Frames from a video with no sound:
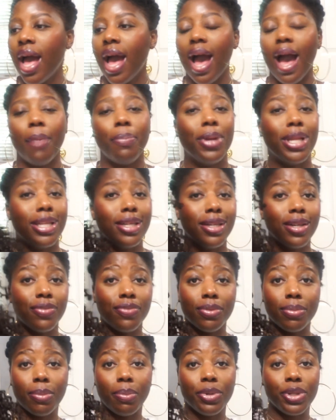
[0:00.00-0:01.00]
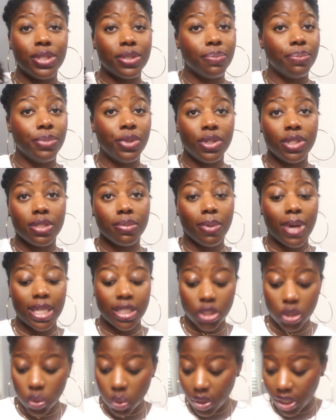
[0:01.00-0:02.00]
I picked it up from the beauty supply
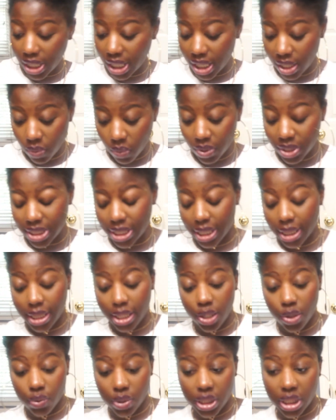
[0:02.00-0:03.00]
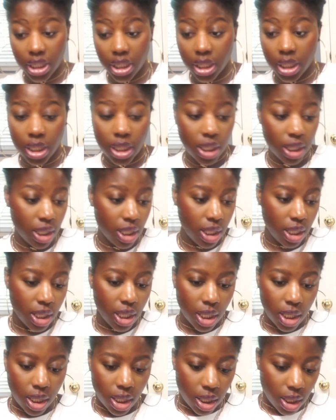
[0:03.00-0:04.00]
store. It was literally
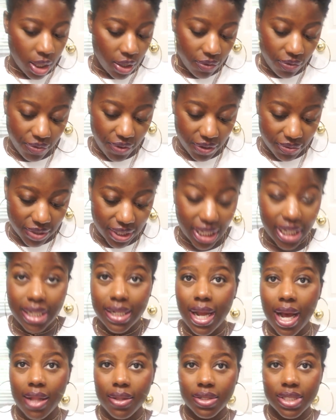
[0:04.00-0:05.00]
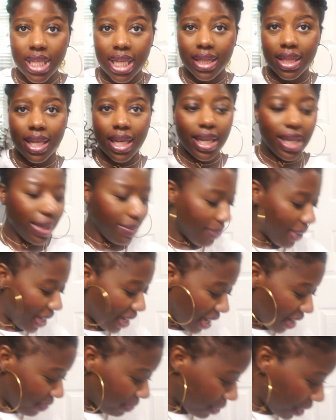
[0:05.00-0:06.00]
$15, I think. It may not have